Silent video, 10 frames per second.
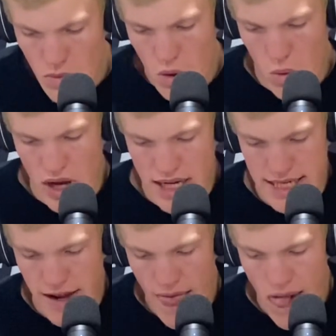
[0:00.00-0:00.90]

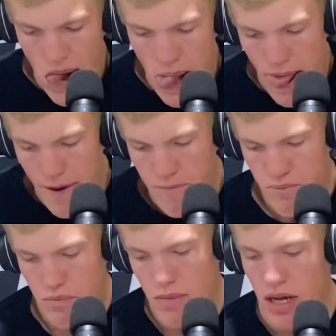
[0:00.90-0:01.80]
was
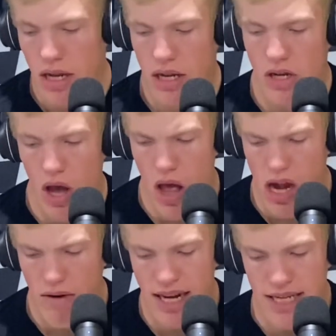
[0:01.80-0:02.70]

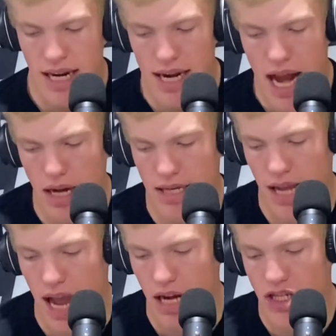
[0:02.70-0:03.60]
Kaulig Racing announced
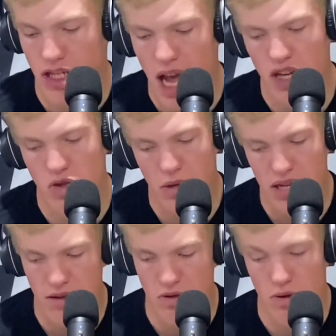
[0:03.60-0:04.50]
that Josh
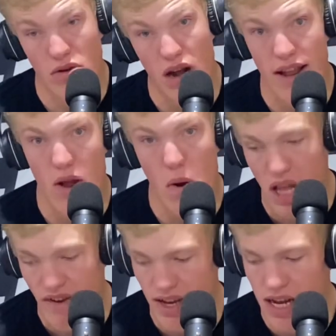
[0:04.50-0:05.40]
Williams will drive the No
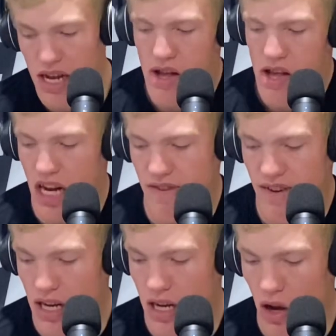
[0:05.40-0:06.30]
11
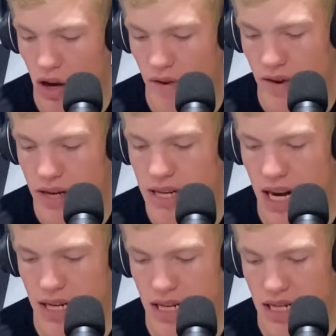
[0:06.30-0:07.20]
Xfinity car
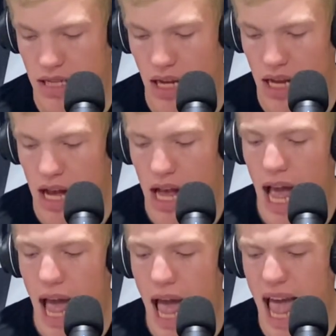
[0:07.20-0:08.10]
next season.
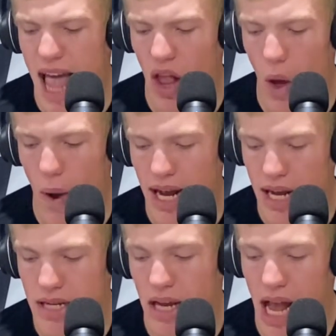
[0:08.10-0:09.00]
Alloy
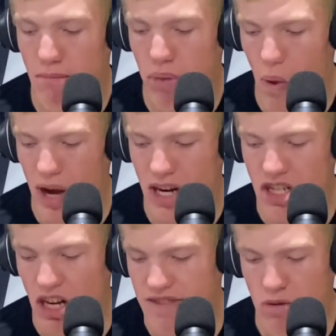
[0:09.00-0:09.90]
Employer
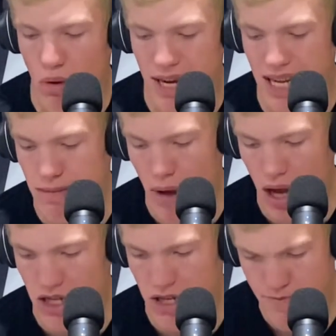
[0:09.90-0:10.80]
Service will be the
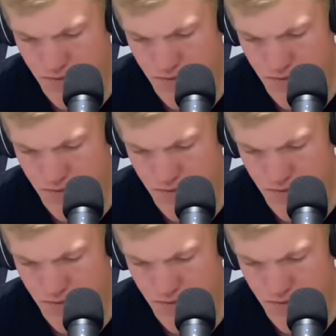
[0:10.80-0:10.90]
sponsor.